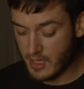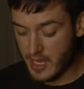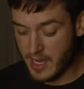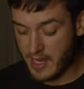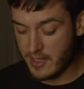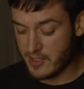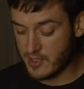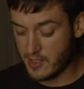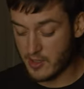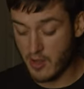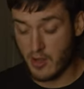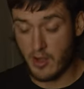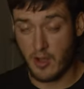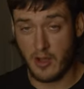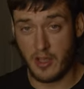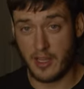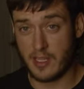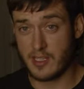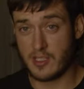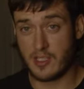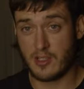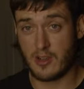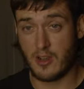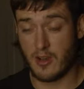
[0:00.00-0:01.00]
it's not
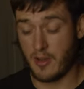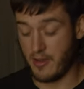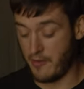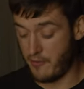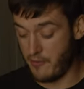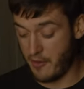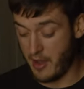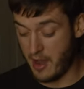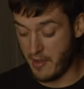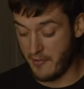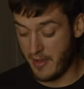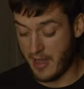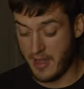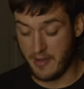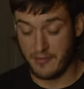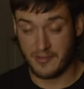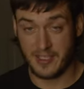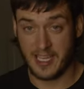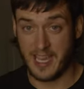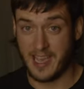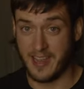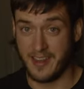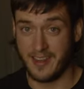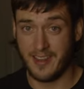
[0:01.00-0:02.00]
it's not a five out of
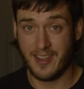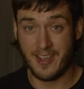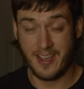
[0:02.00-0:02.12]
ten,